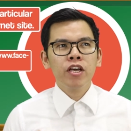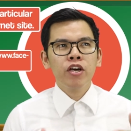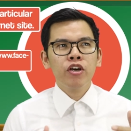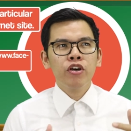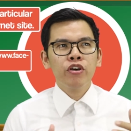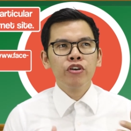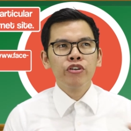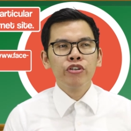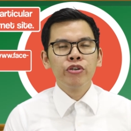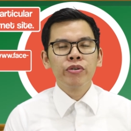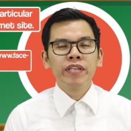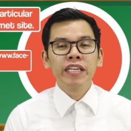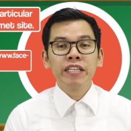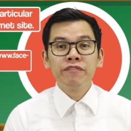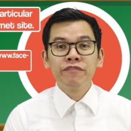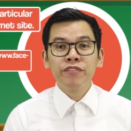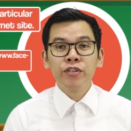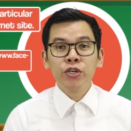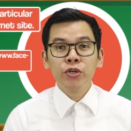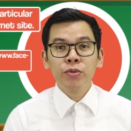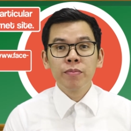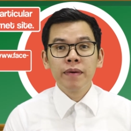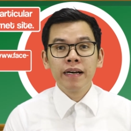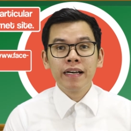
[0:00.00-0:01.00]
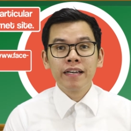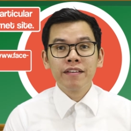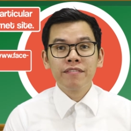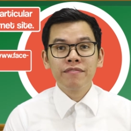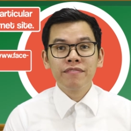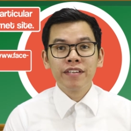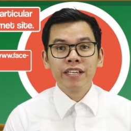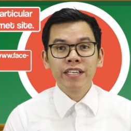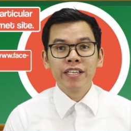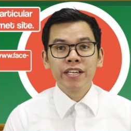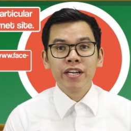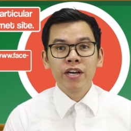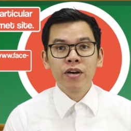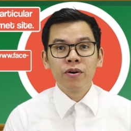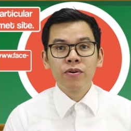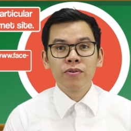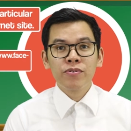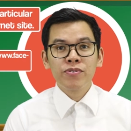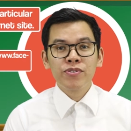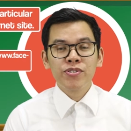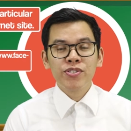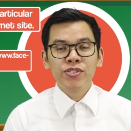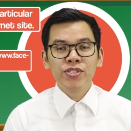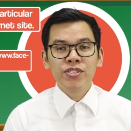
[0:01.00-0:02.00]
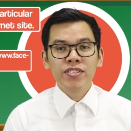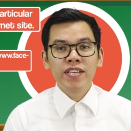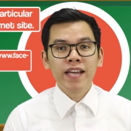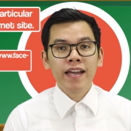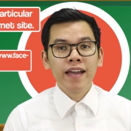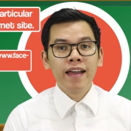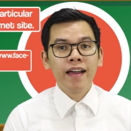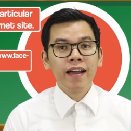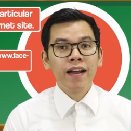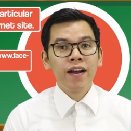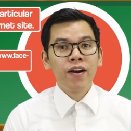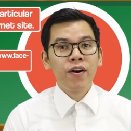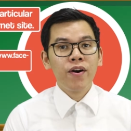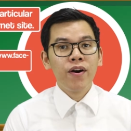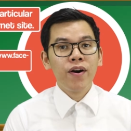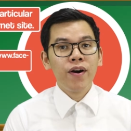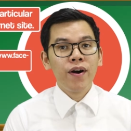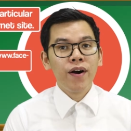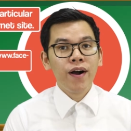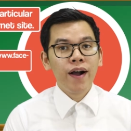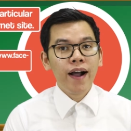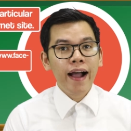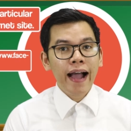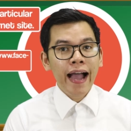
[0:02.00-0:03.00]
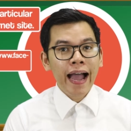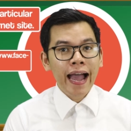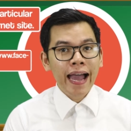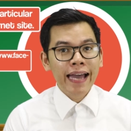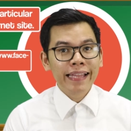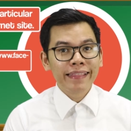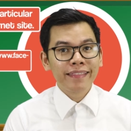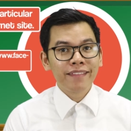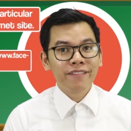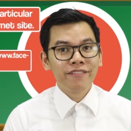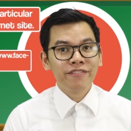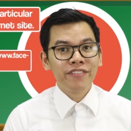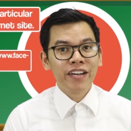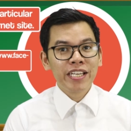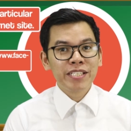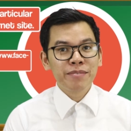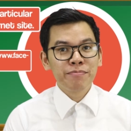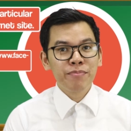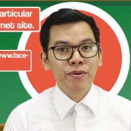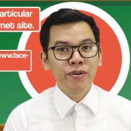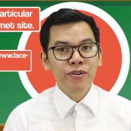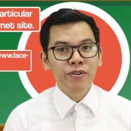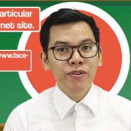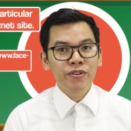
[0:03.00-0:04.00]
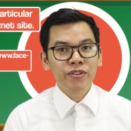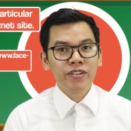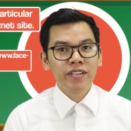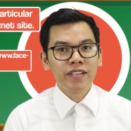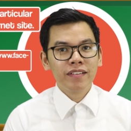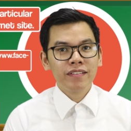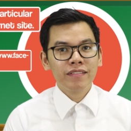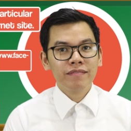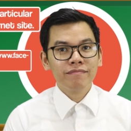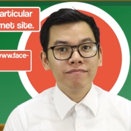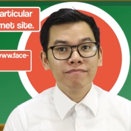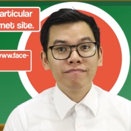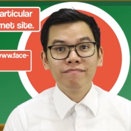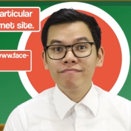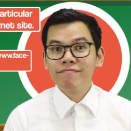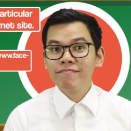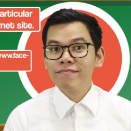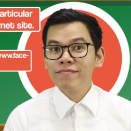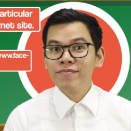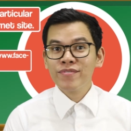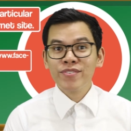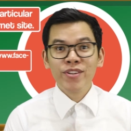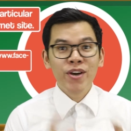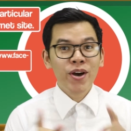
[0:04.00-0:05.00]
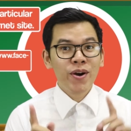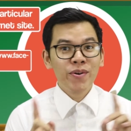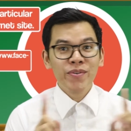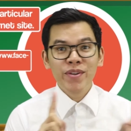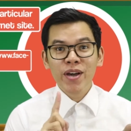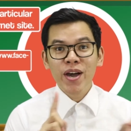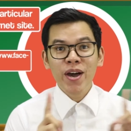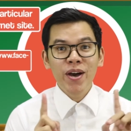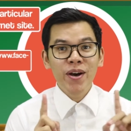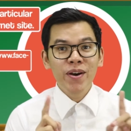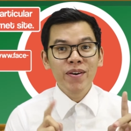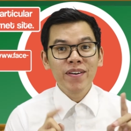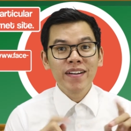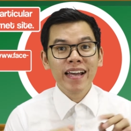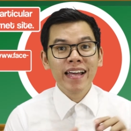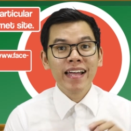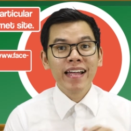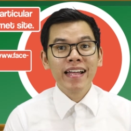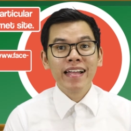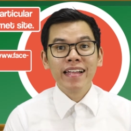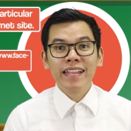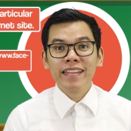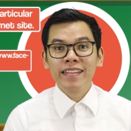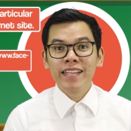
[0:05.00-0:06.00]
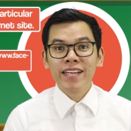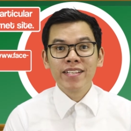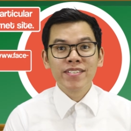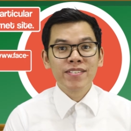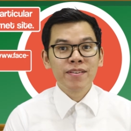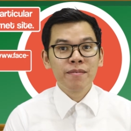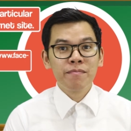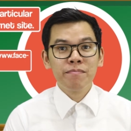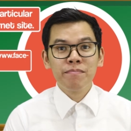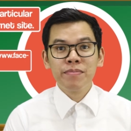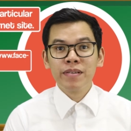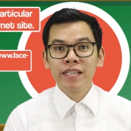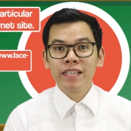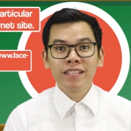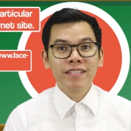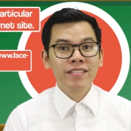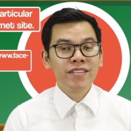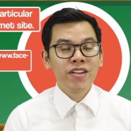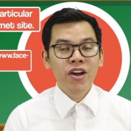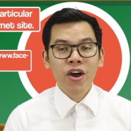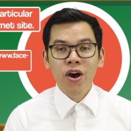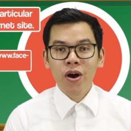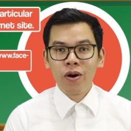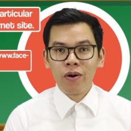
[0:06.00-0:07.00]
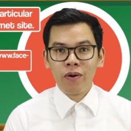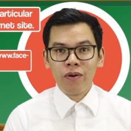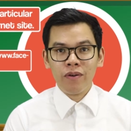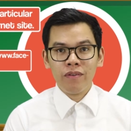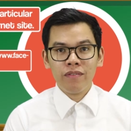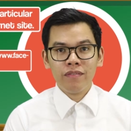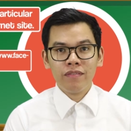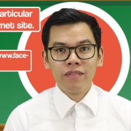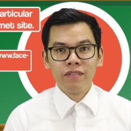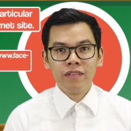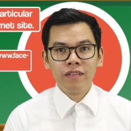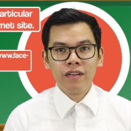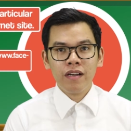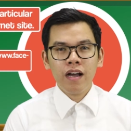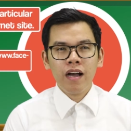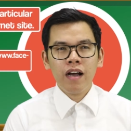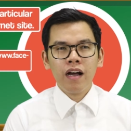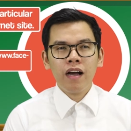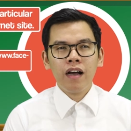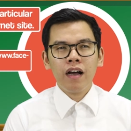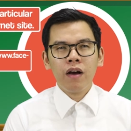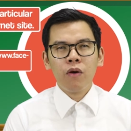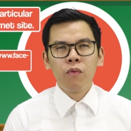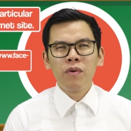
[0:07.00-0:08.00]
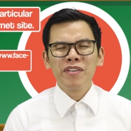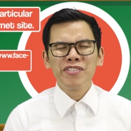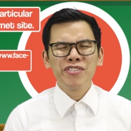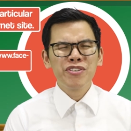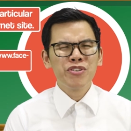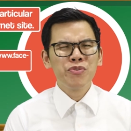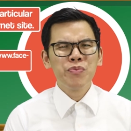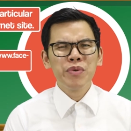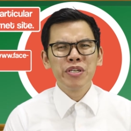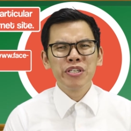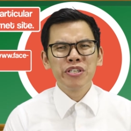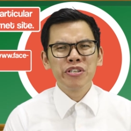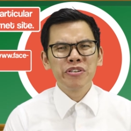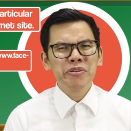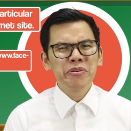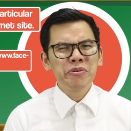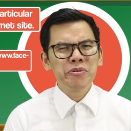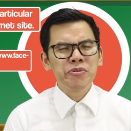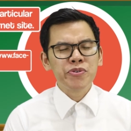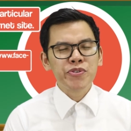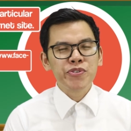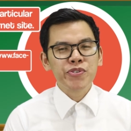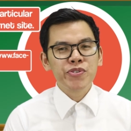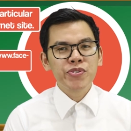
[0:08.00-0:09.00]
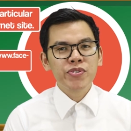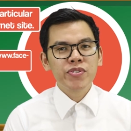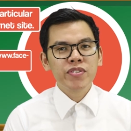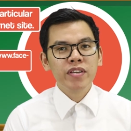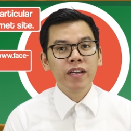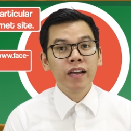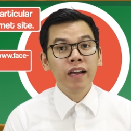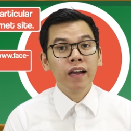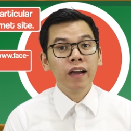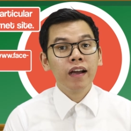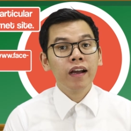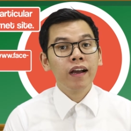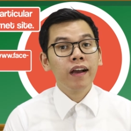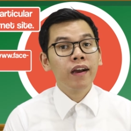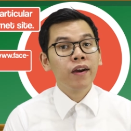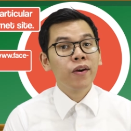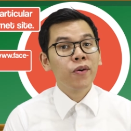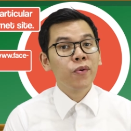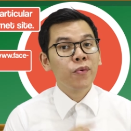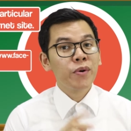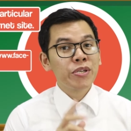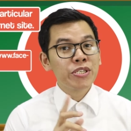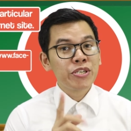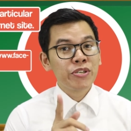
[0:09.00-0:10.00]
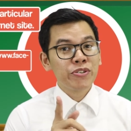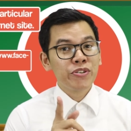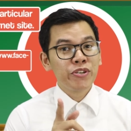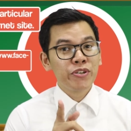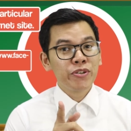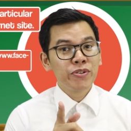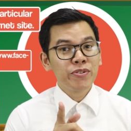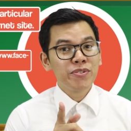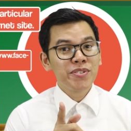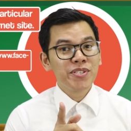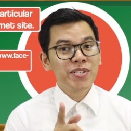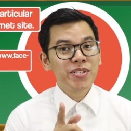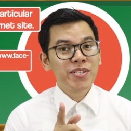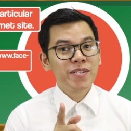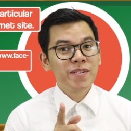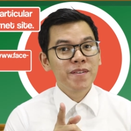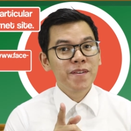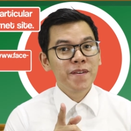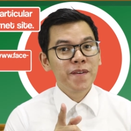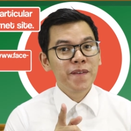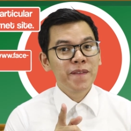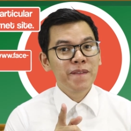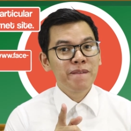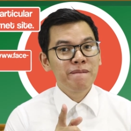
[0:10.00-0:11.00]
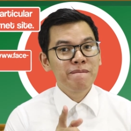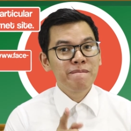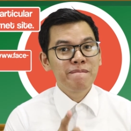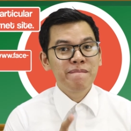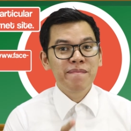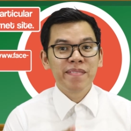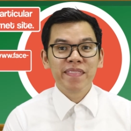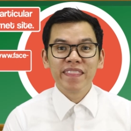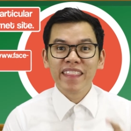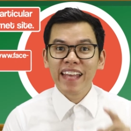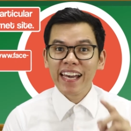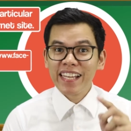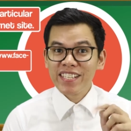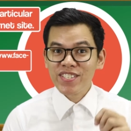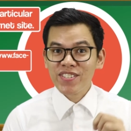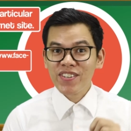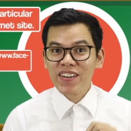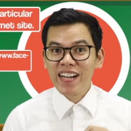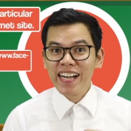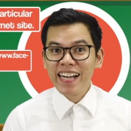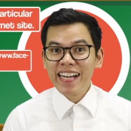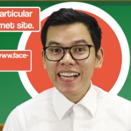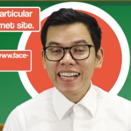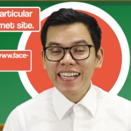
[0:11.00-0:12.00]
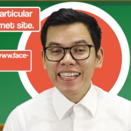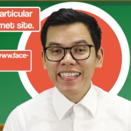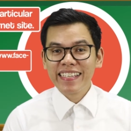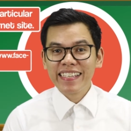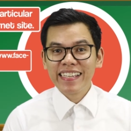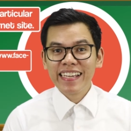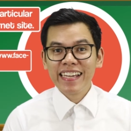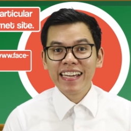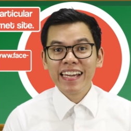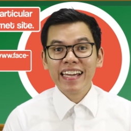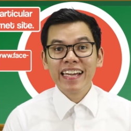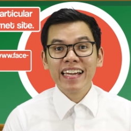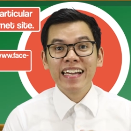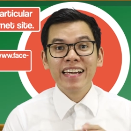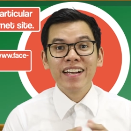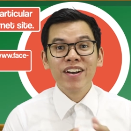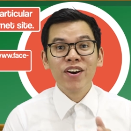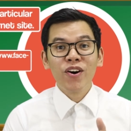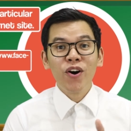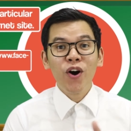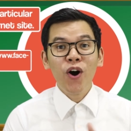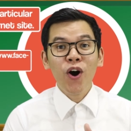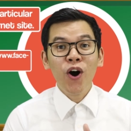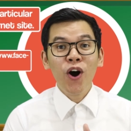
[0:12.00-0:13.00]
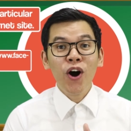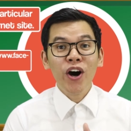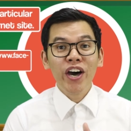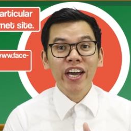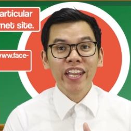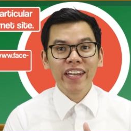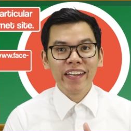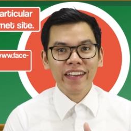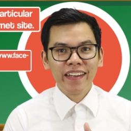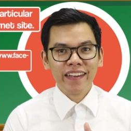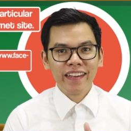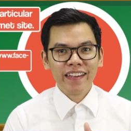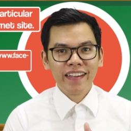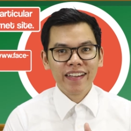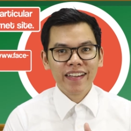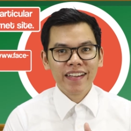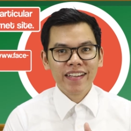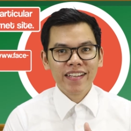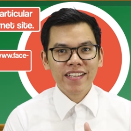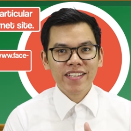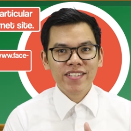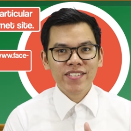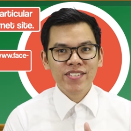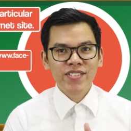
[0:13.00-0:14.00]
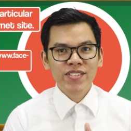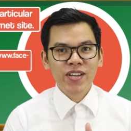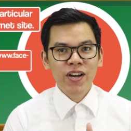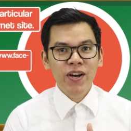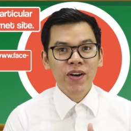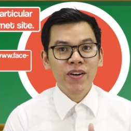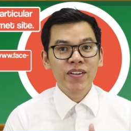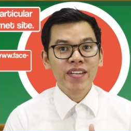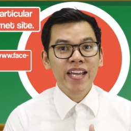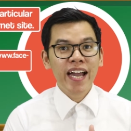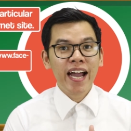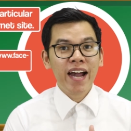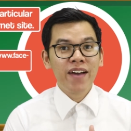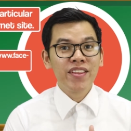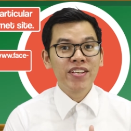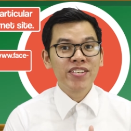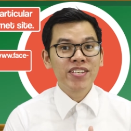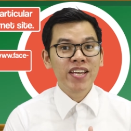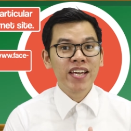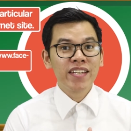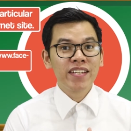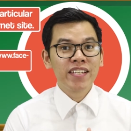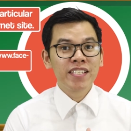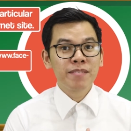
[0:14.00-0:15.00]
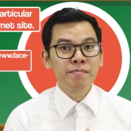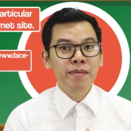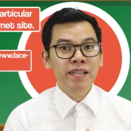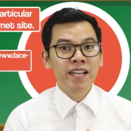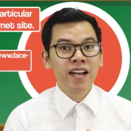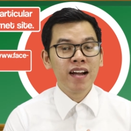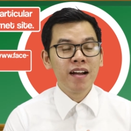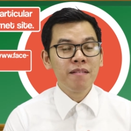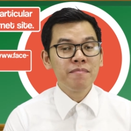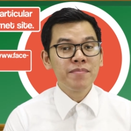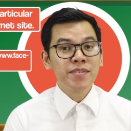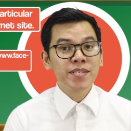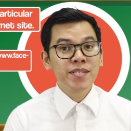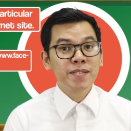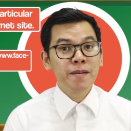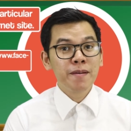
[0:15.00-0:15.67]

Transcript: you can view my videos at Facebook? No, no, that's a big no. What should we use? We should use, that's right, on. So now the sentence becomes,